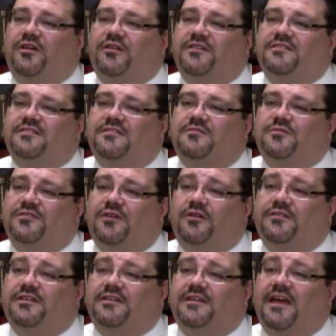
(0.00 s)
illnesses
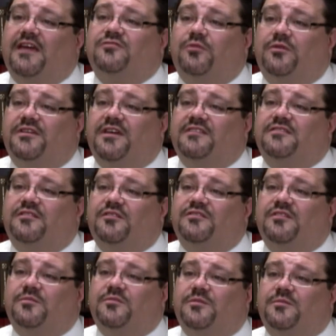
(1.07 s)
result in gastrointestinal
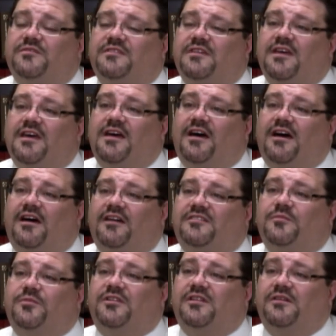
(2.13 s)
symptoms, uh,
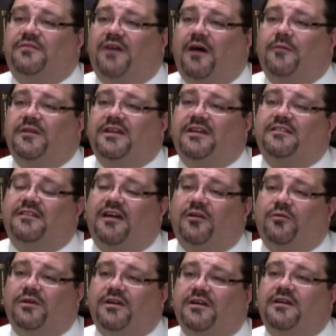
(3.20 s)
typically of vomiting and
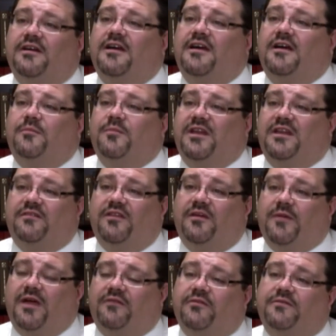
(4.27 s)
diarrhea. Many of them
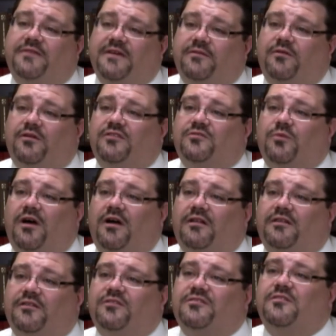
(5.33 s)
have a fever as well.
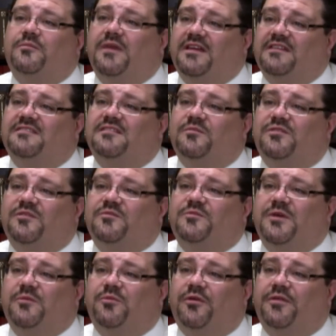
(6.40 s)
And those are the main symptoms
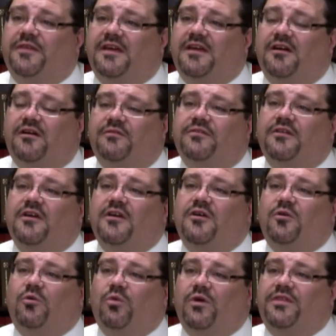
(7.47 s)
people think of
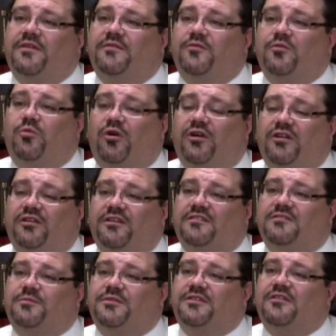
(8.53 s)
with a foodborne
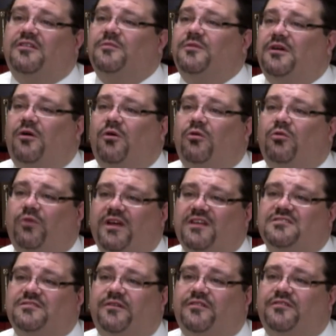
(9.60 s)
illness. But there can be a whole
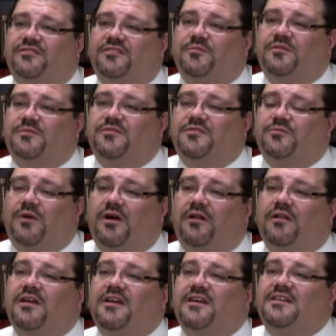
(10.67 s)
range of other symptoms as
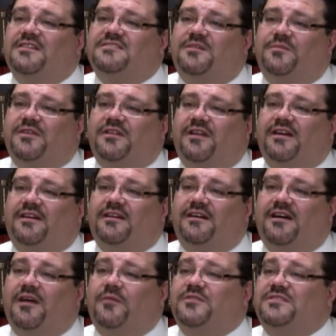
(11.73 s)
well, something like
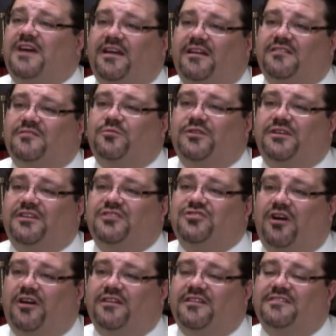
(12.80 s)
a hepatitis, where you get
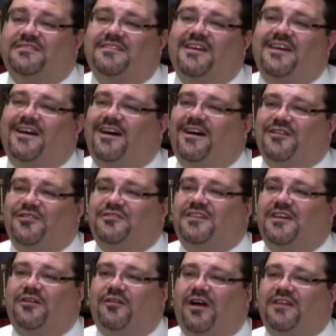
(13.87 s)
jaundice, uh, your
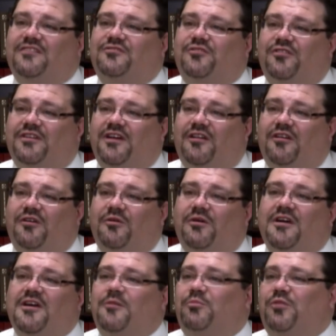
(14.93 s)
skin or eyes turn yellow,
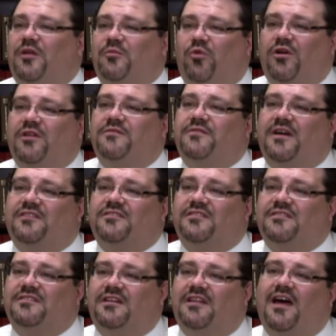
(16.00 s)
bloodborne
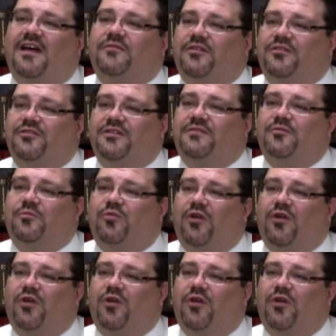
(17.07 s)
infections, and a lot of other different